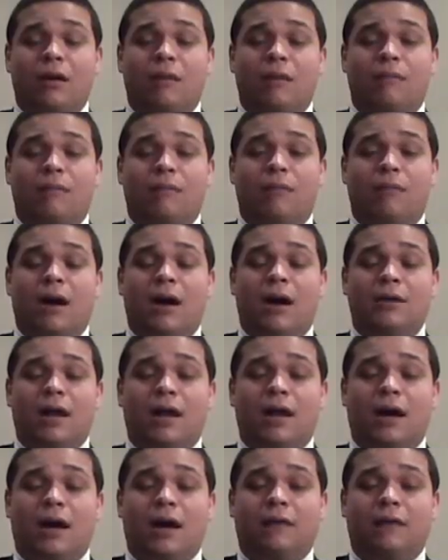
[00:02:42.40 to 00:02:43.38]

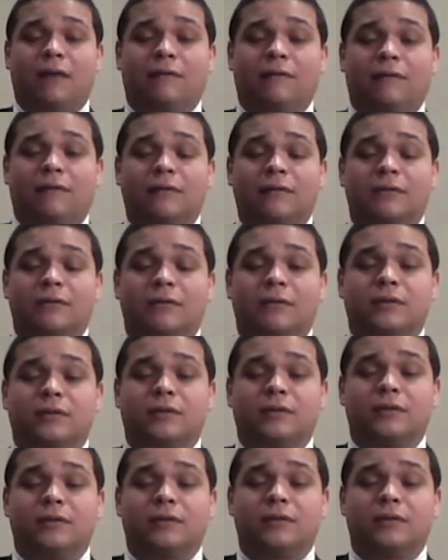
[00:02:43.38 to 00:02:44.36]
Balnov
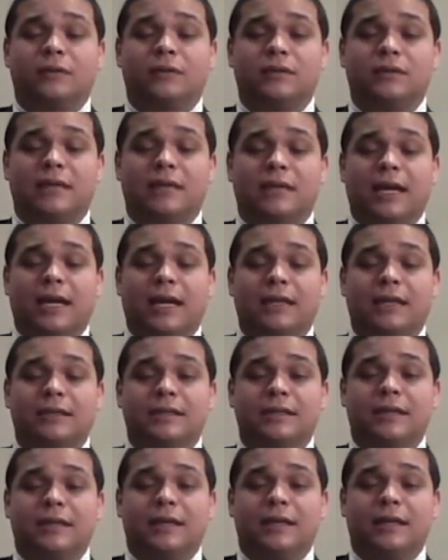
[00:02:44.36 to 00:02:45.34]

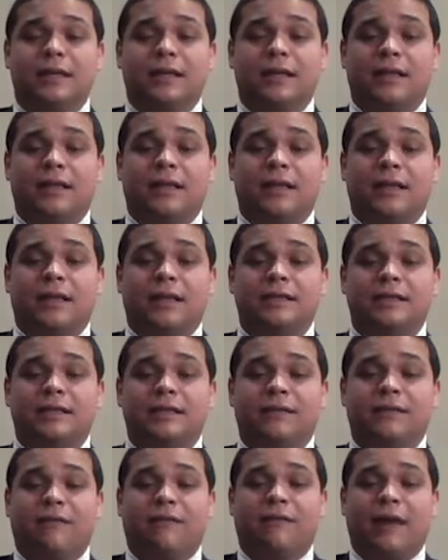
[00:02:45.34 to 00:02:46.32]
states that this
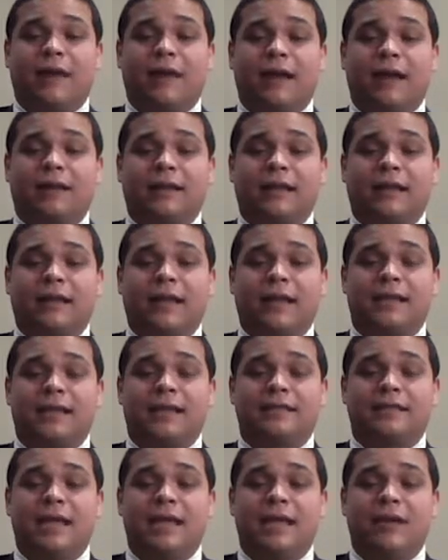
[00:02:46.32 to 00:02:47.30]
is a fact that
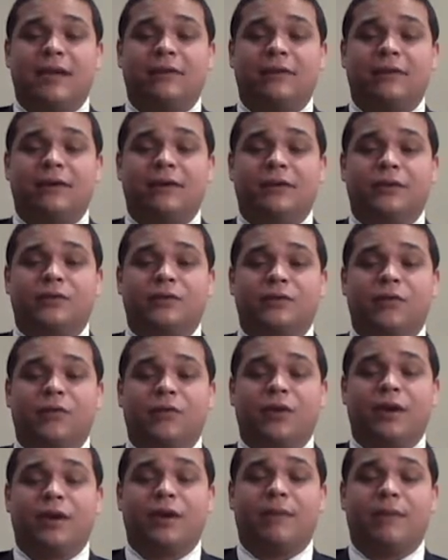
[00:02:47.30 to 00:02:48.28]
has NATO leaders
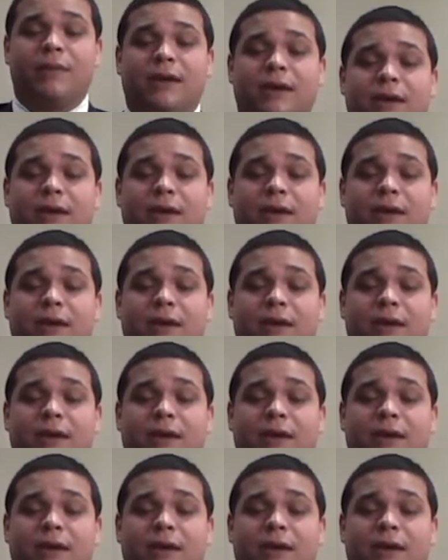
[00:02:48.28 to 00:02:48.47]
worried about